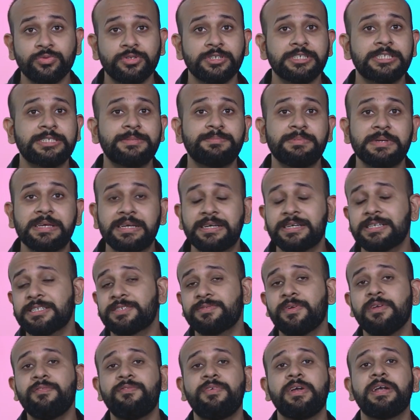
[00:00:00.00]
the
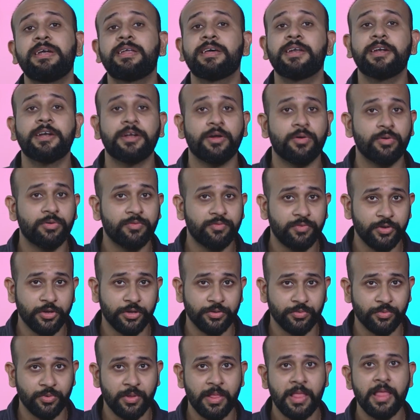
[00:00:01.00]
speakers will filter it out for
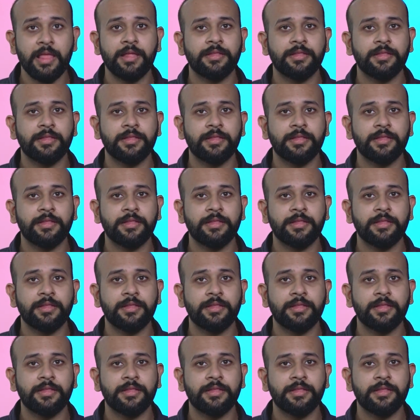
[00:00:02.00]
you.